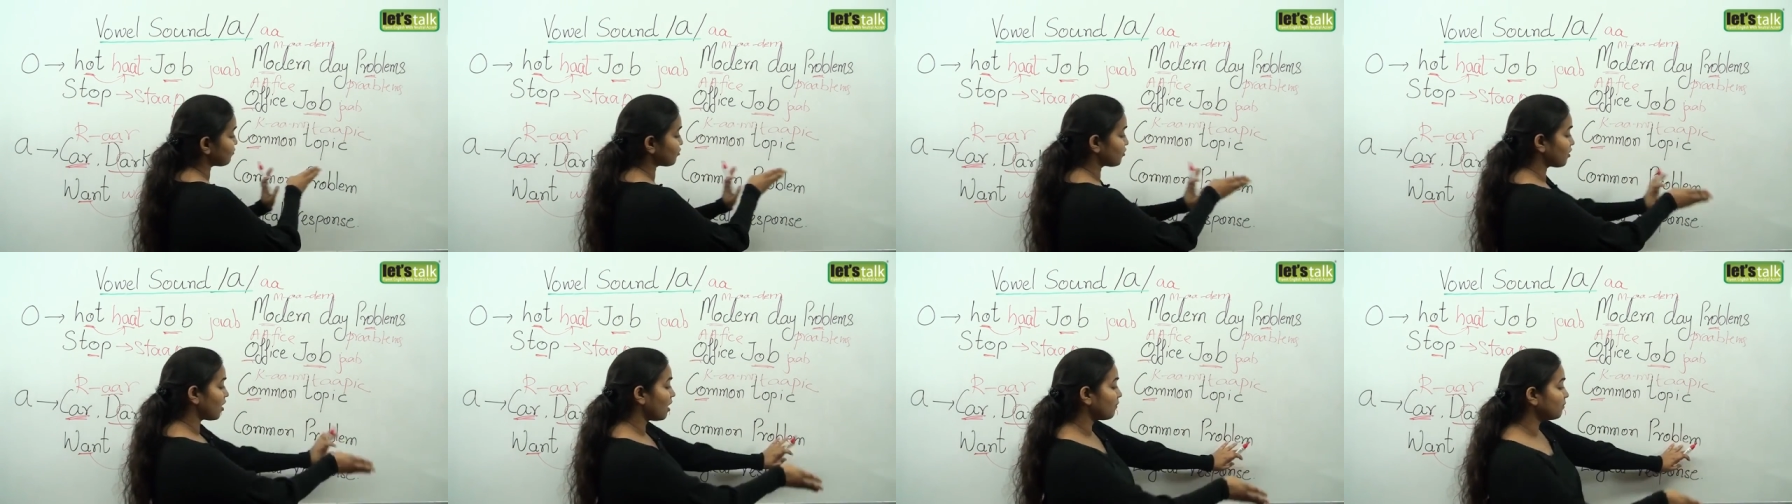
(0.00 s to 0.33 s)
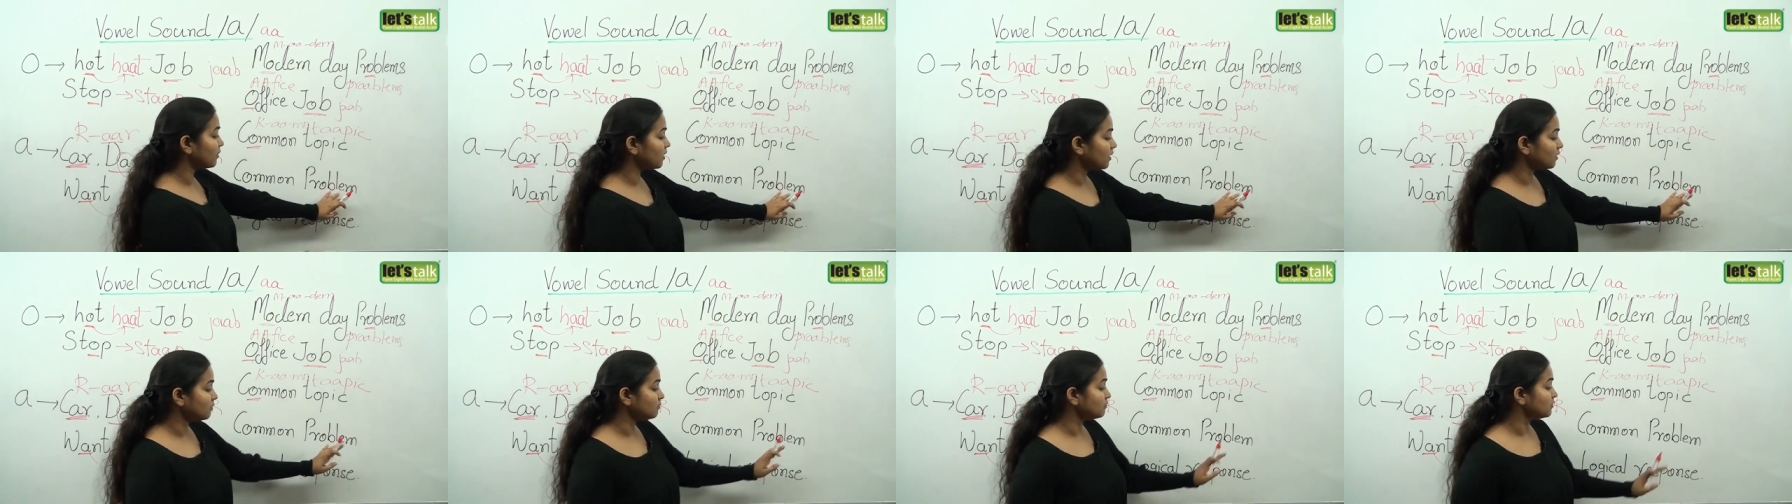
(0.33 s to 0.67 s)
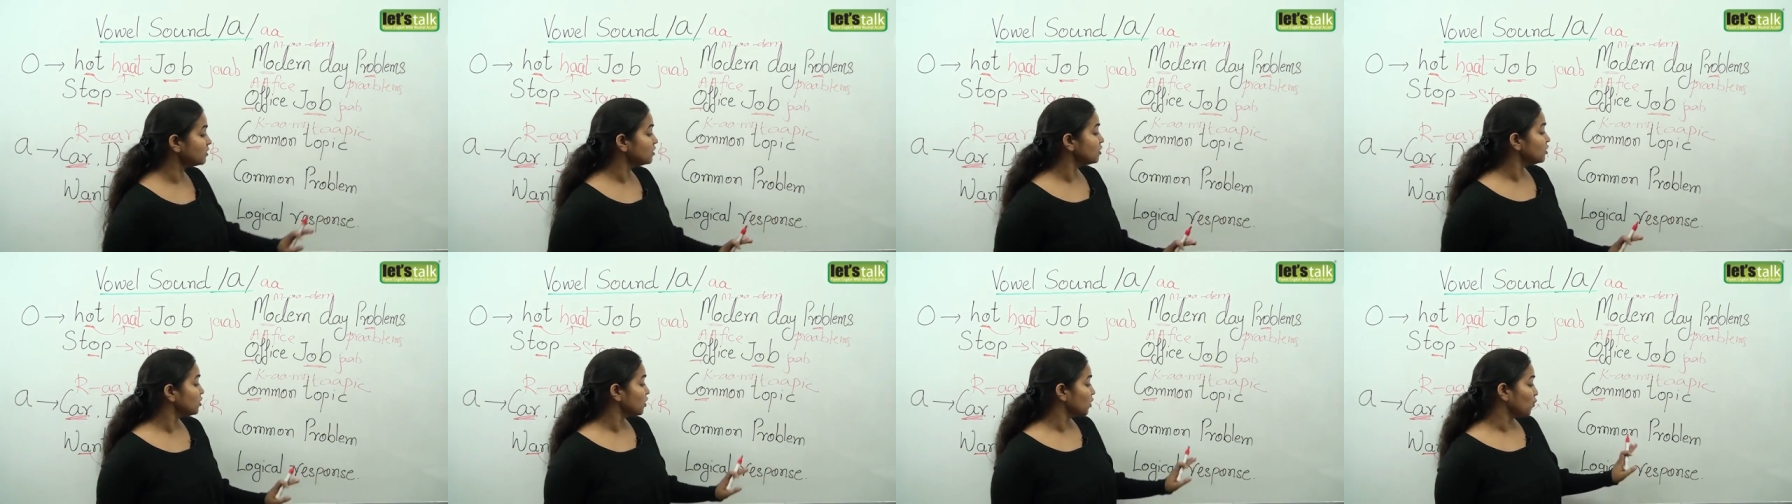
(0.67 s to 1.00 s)
problem.
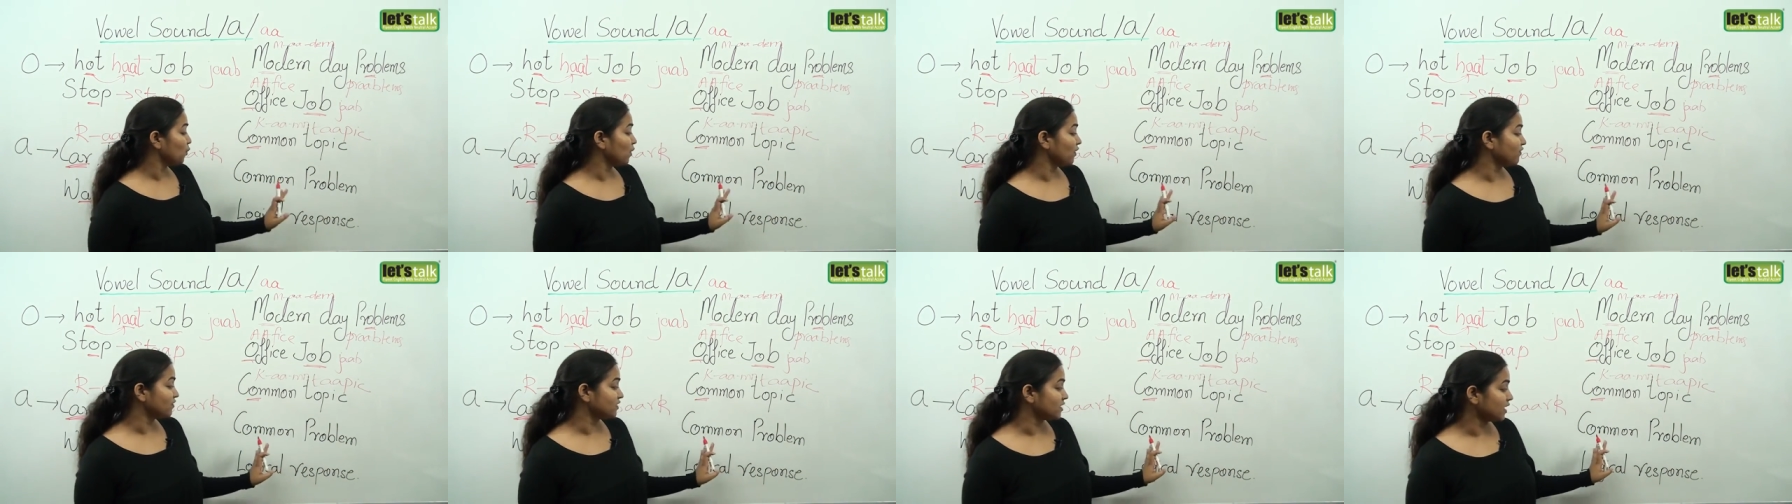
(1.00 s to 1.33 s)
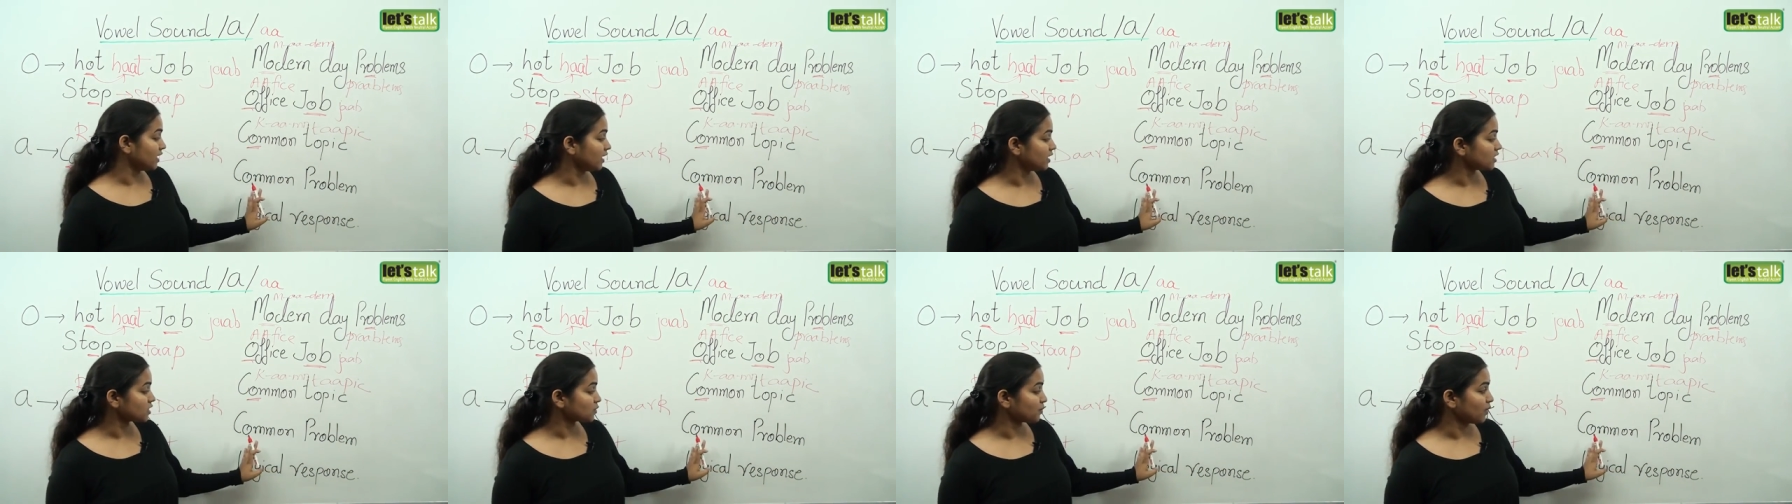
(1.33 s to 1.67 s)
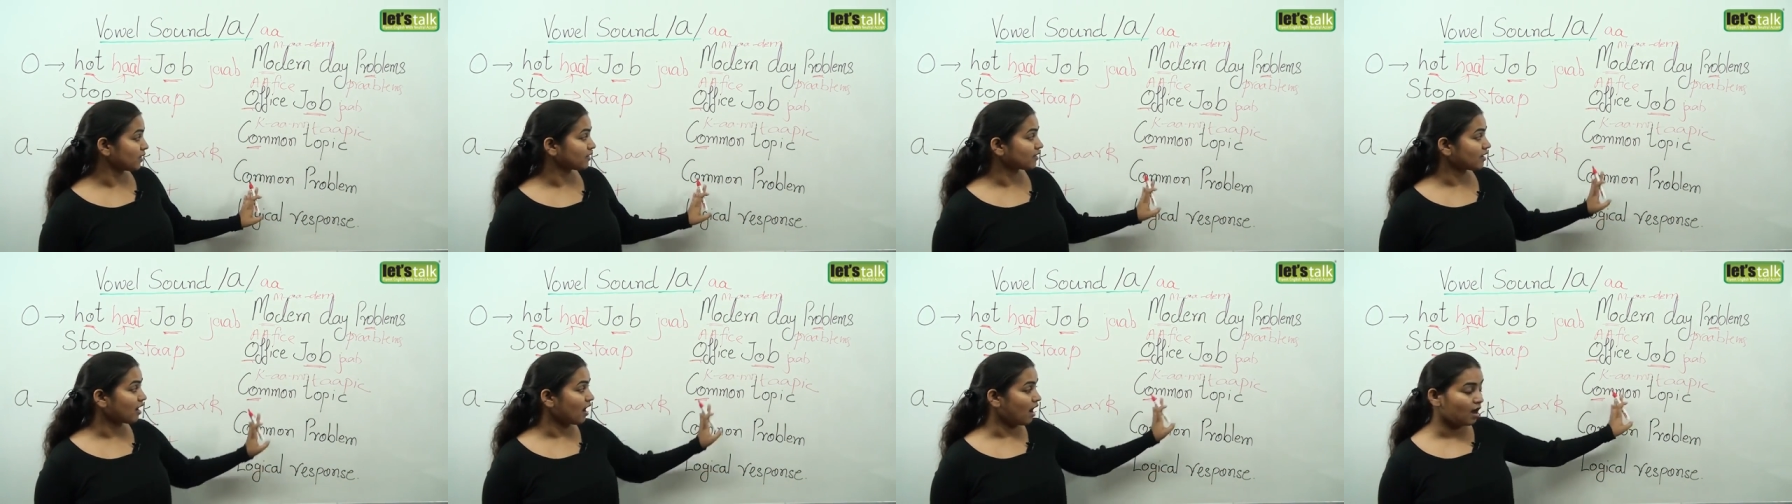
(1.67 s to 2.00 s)
We've dealt
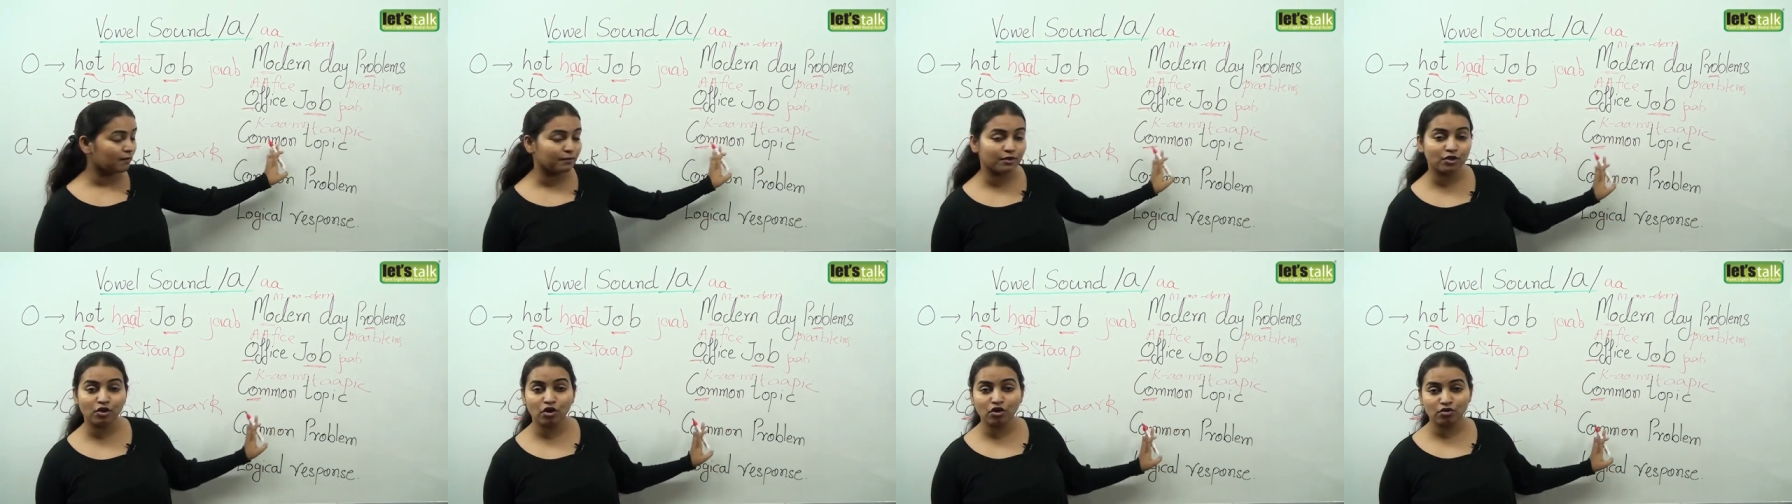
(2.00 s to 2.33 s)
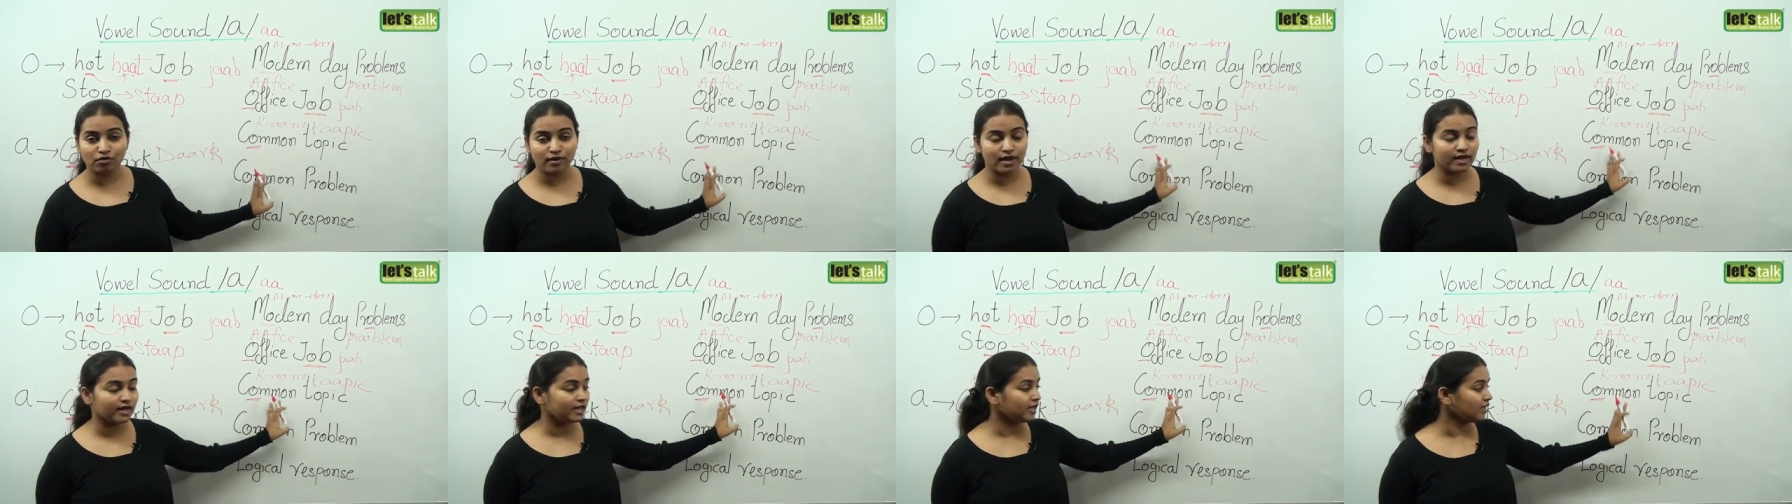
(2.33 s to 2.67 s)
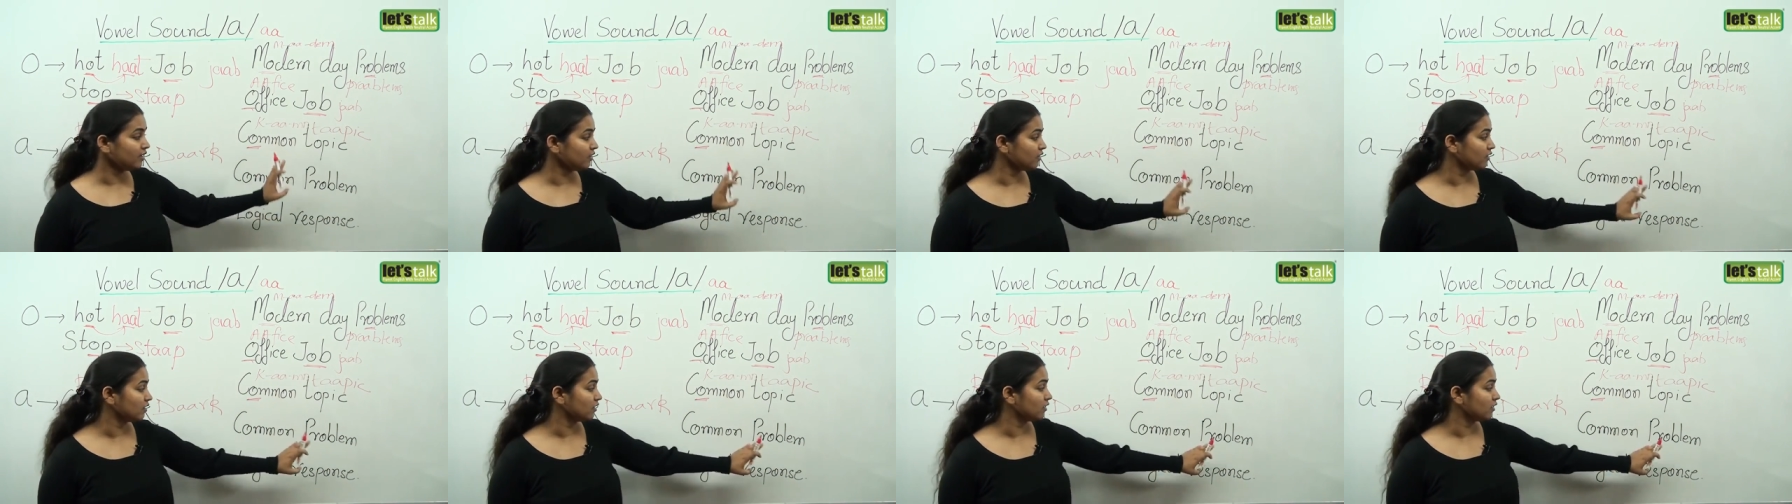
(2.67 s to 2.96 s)
with common already.